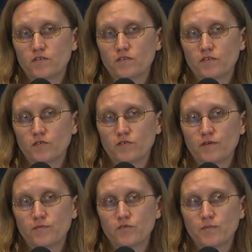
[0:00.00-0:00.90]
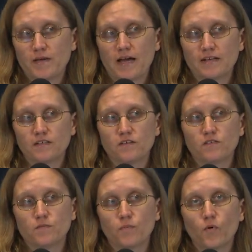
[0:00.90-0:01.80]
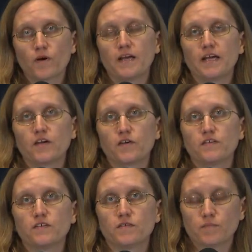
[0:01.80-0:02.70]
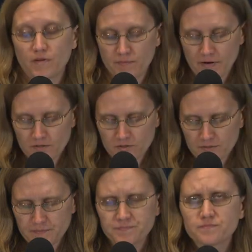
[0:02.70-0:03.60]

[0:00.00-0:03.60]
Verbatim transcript: So it seems to be acting to support increases in blood pressure.